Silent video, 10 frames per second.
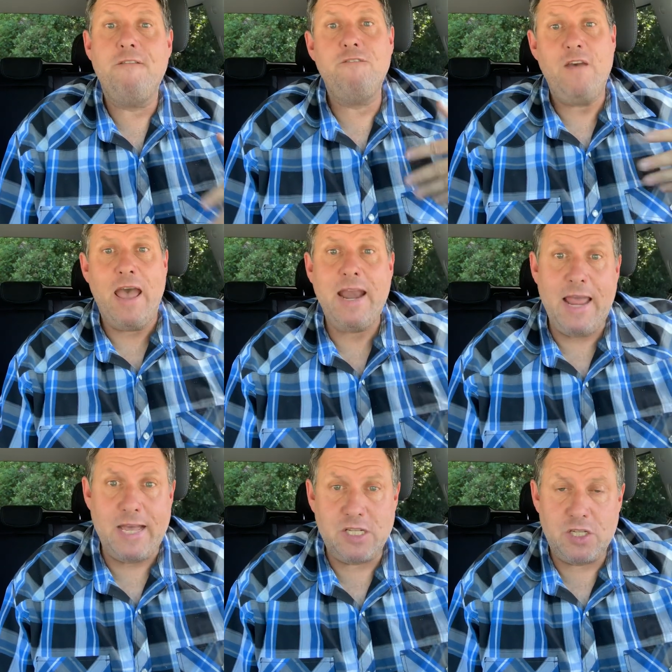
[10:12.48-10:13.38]
Van
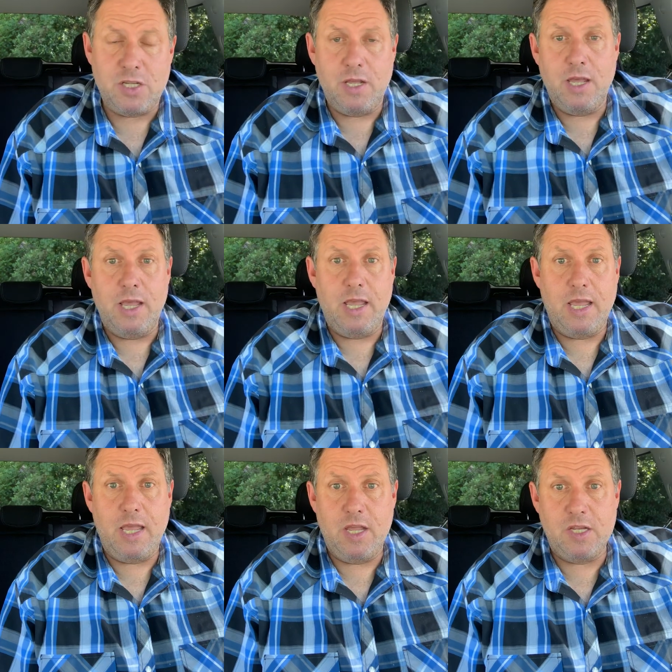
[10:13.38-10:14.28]
Ness
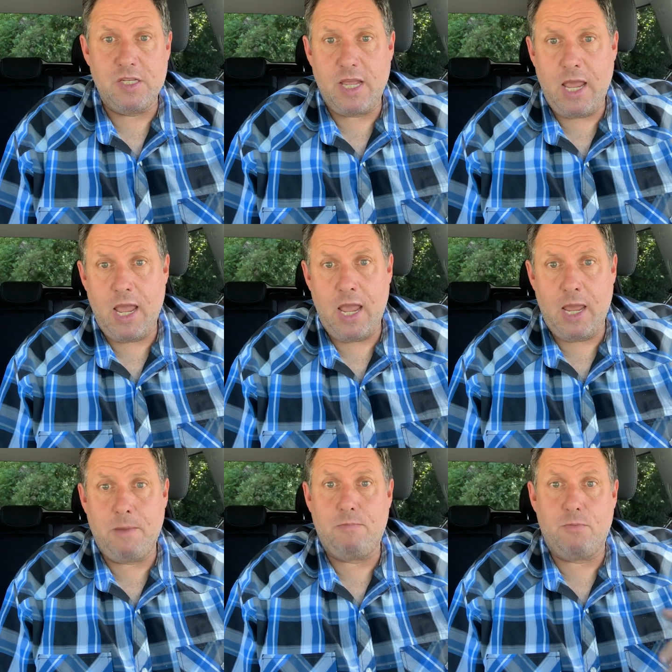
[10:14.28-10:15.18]
is
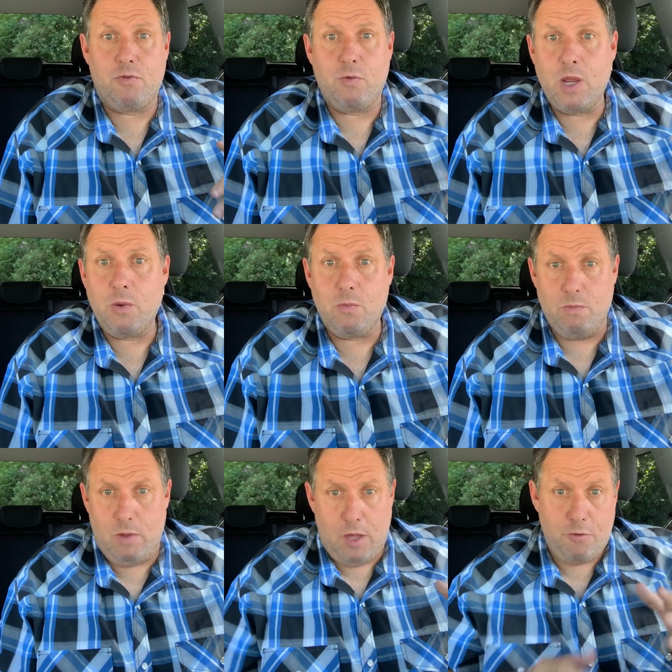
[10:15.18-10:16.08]
a
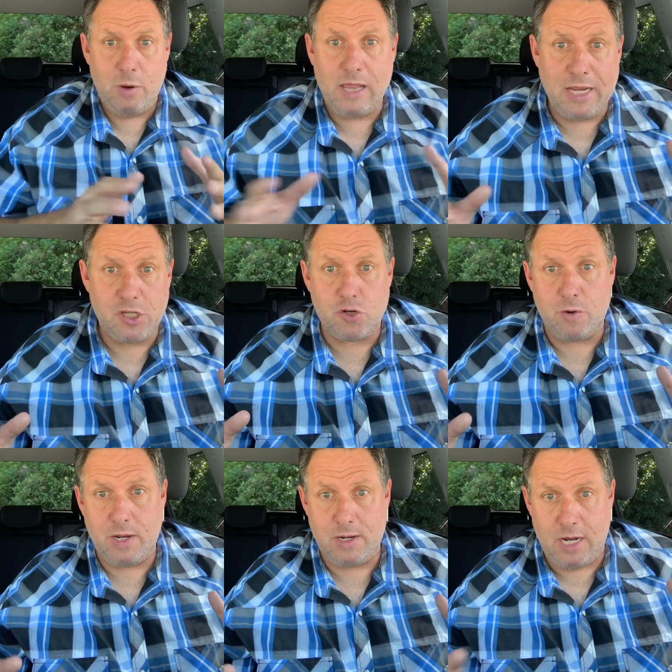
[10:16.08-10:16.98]
three-lane
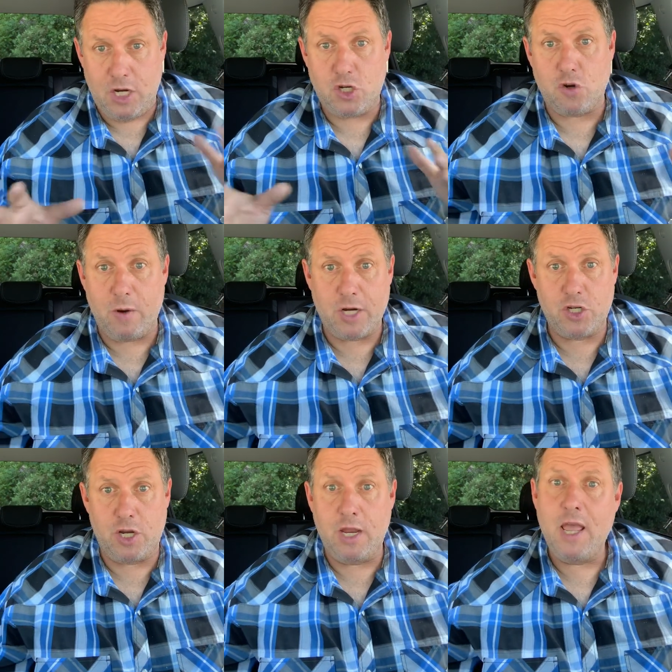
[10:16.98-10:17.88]
street in each
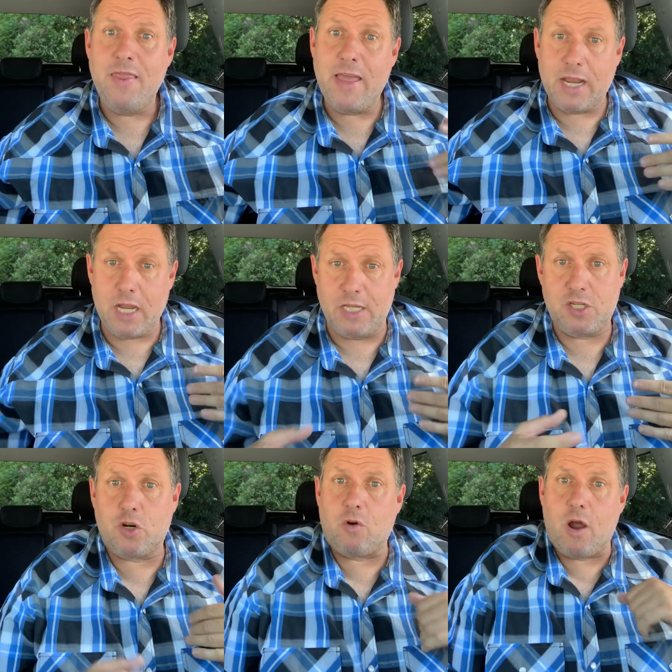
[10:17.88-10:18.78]
direction that
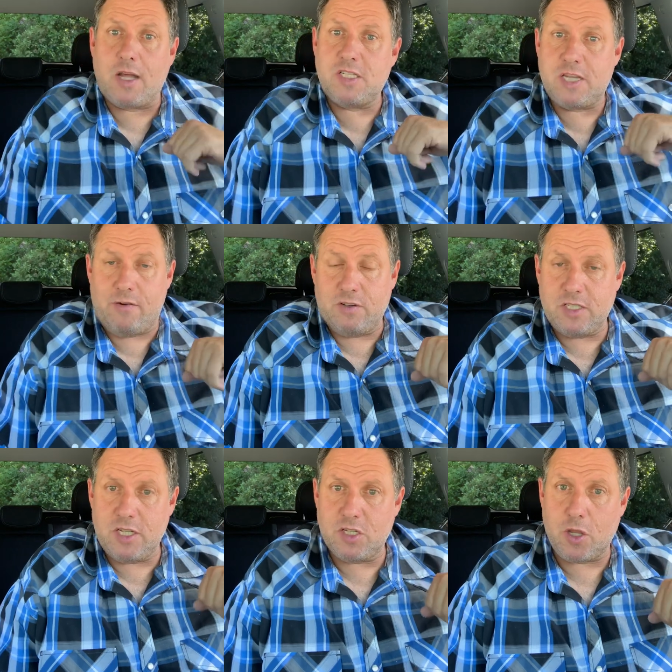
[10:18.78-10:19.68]
cuts across San
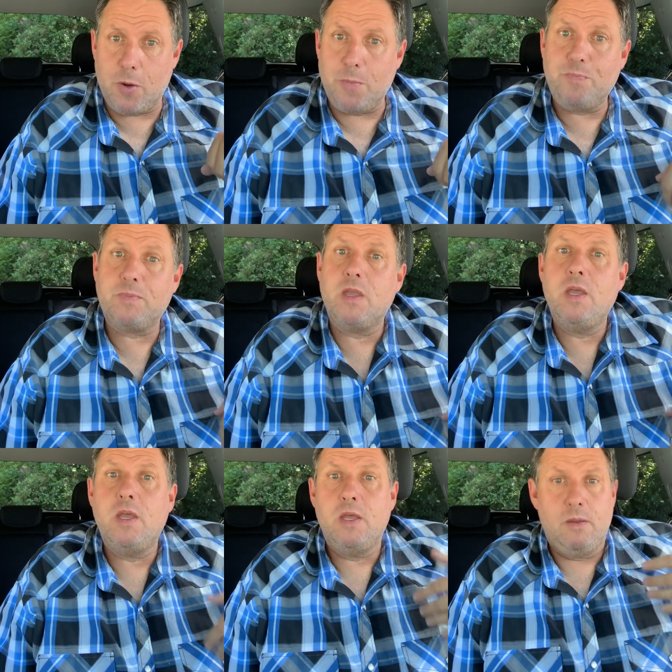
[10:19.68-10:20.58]
Francisco.
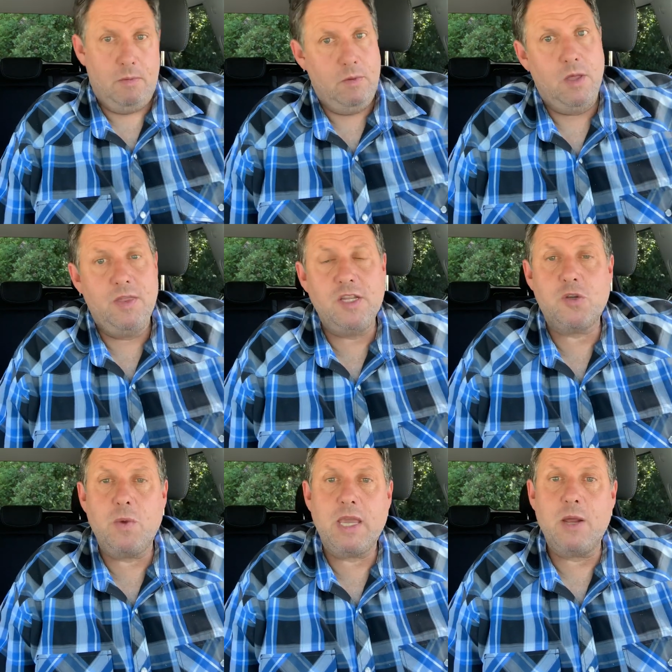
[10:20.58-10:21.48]

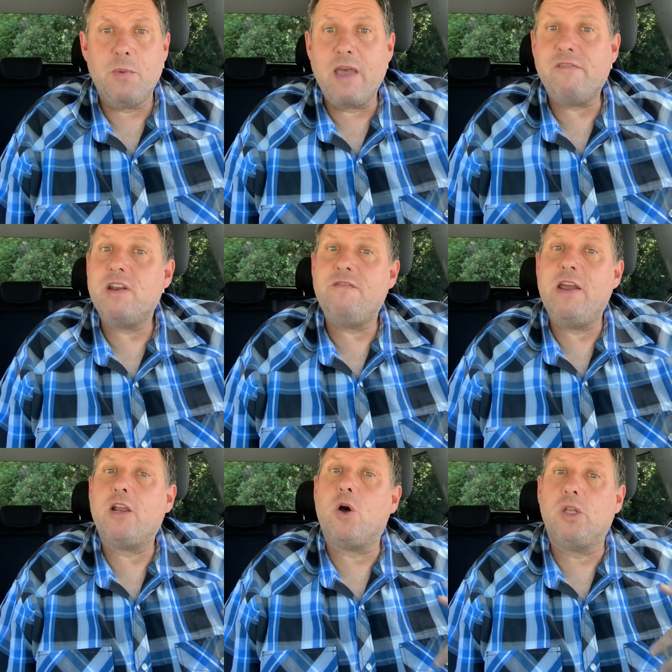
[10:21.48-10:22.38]
This weekend, we have an
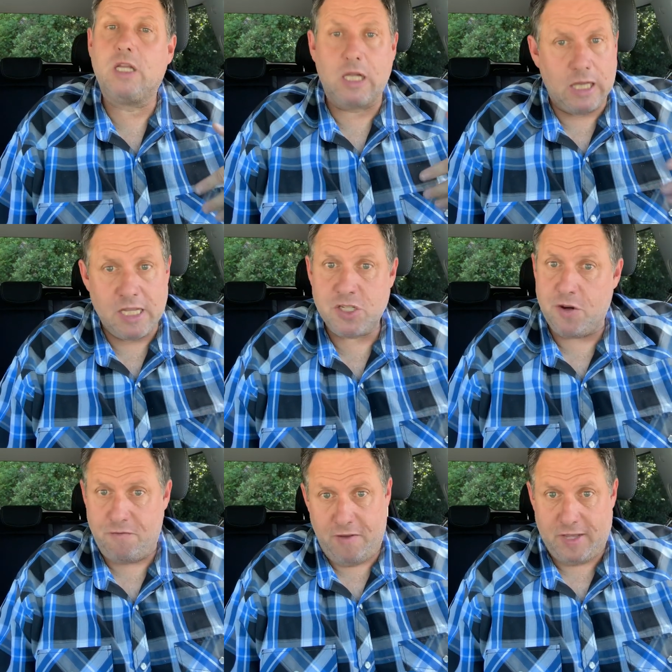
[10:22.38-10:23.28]
event called
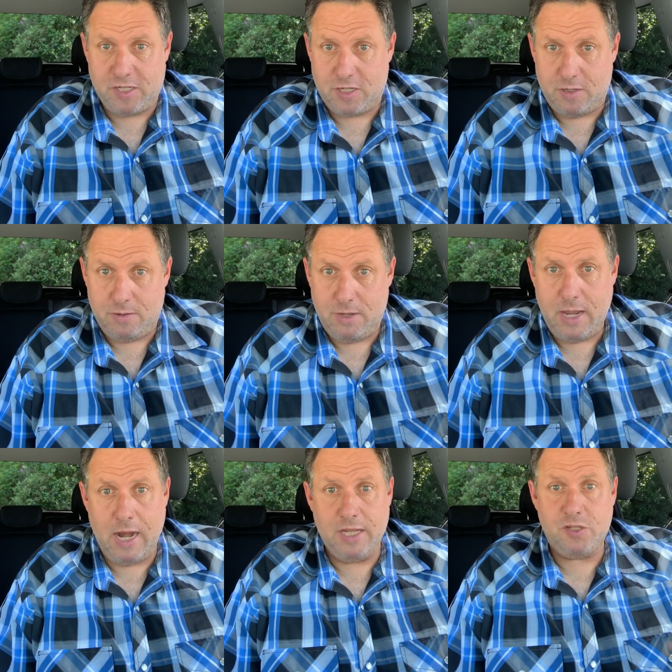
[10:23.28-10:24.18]
Clusterfest,
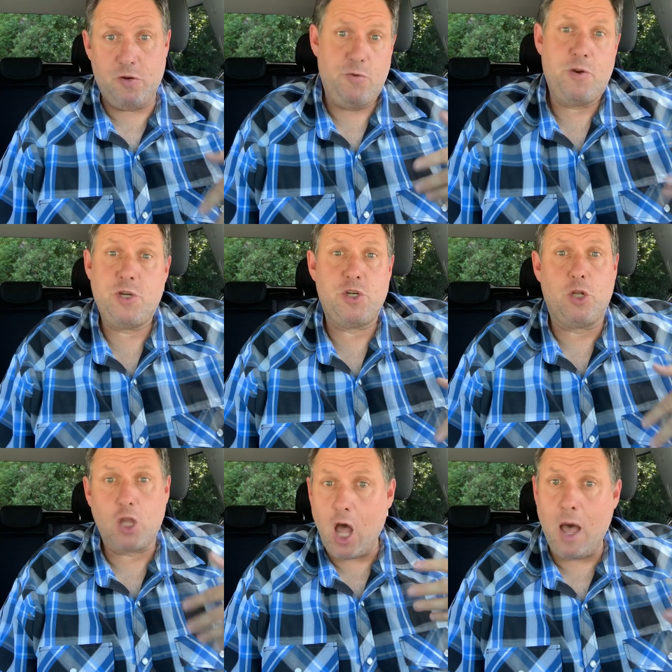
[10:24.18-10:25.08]
and it's a
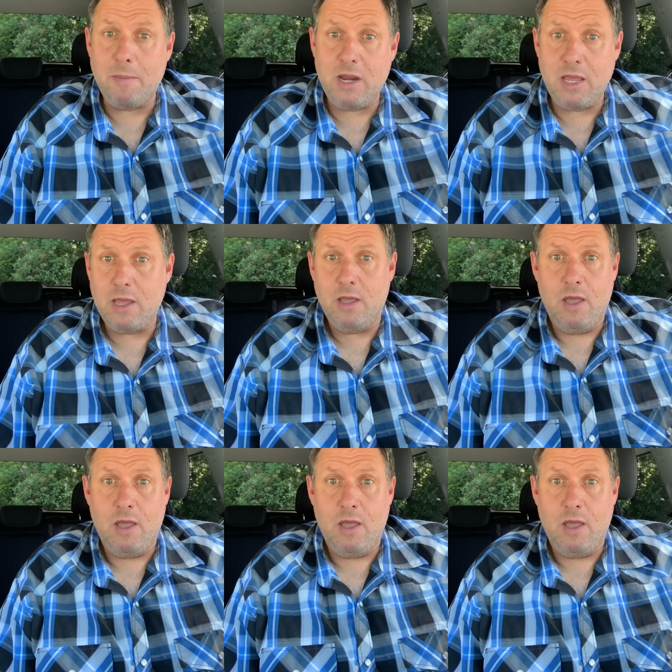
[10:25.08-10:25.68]
traditional comedy